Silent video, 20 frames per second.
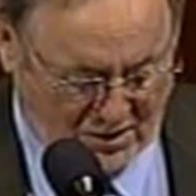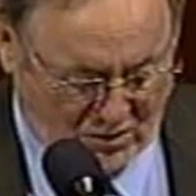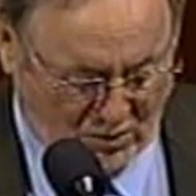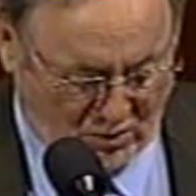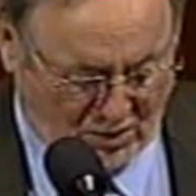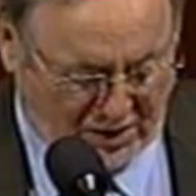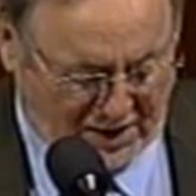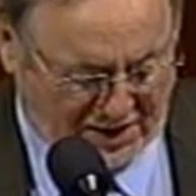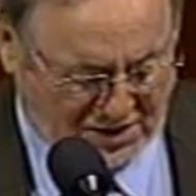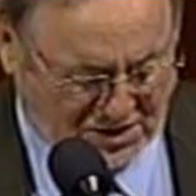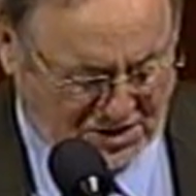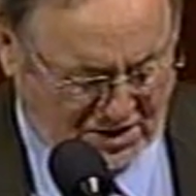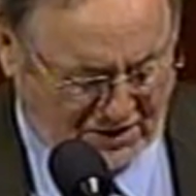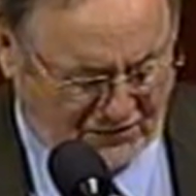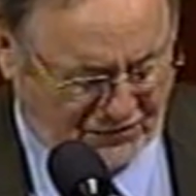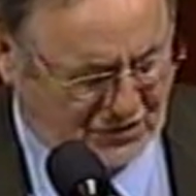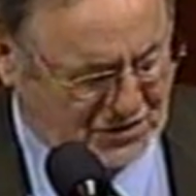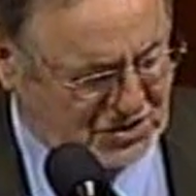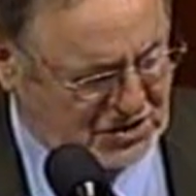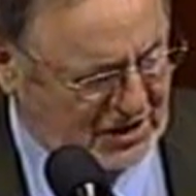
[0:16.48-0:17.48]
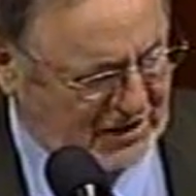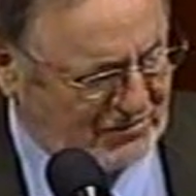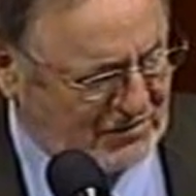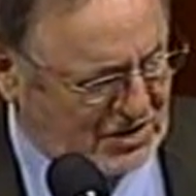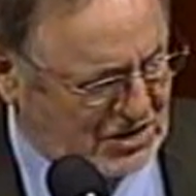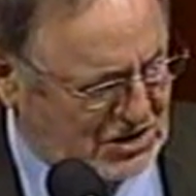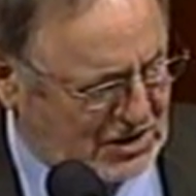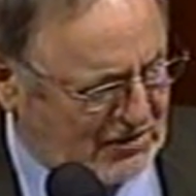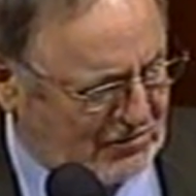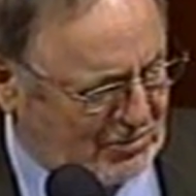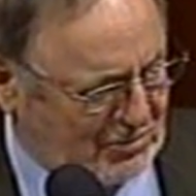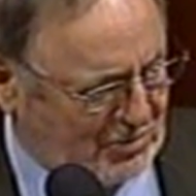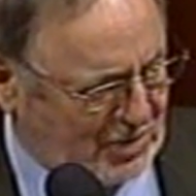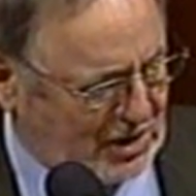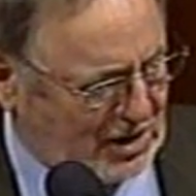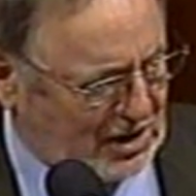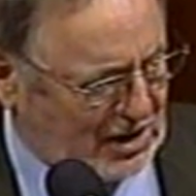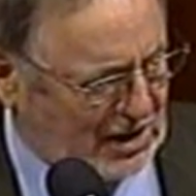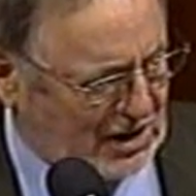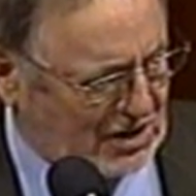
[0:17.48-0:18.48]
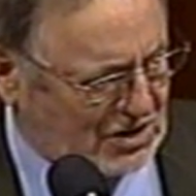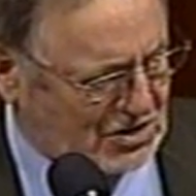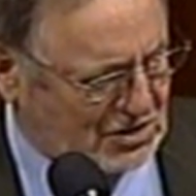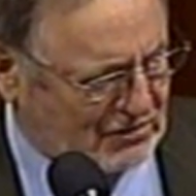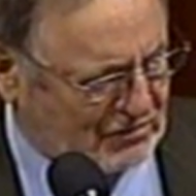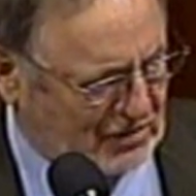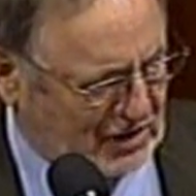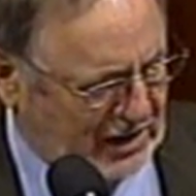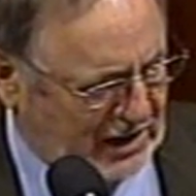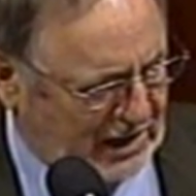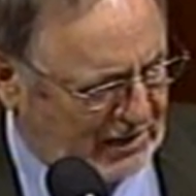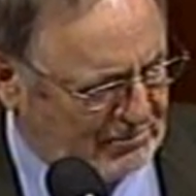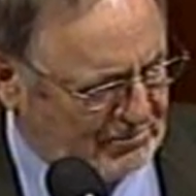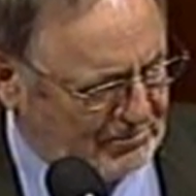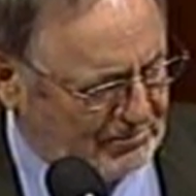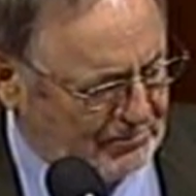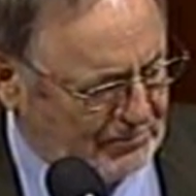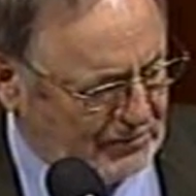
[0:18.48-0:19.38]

We're asking for 77 million acres of land